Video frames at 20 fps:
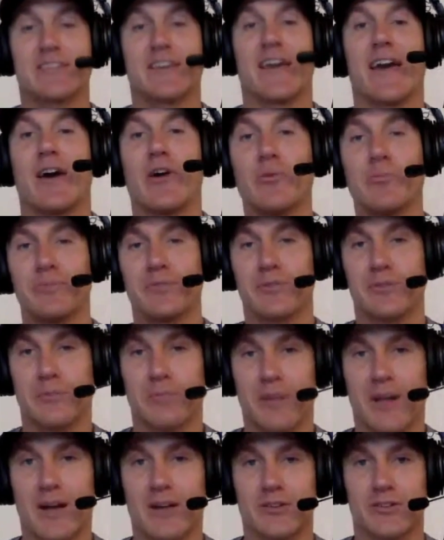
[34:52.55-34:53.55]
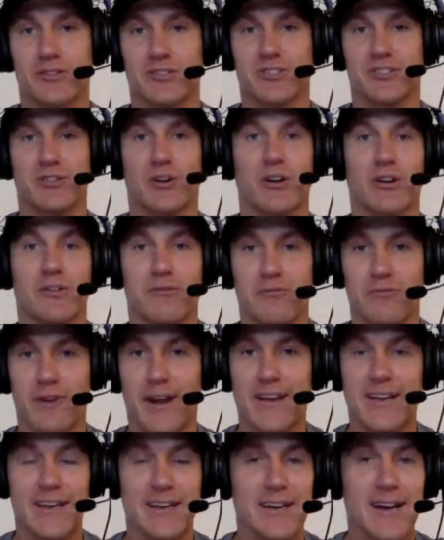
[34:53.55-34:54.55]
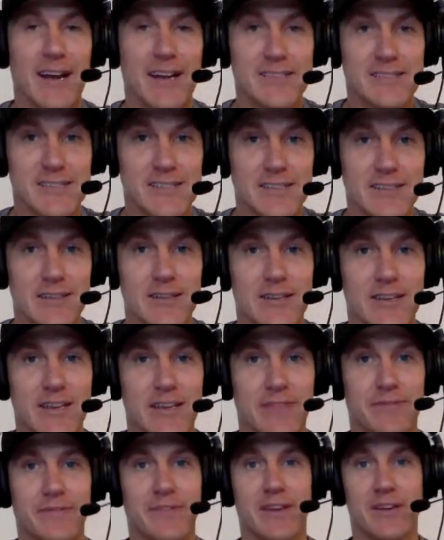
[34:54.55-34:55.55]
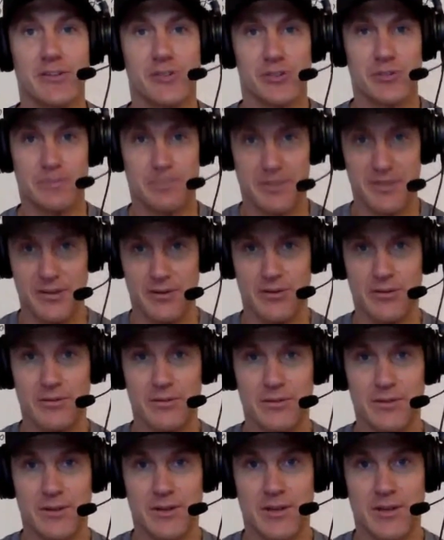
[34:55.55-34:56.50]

To help your blocker start recognizing if they should peel.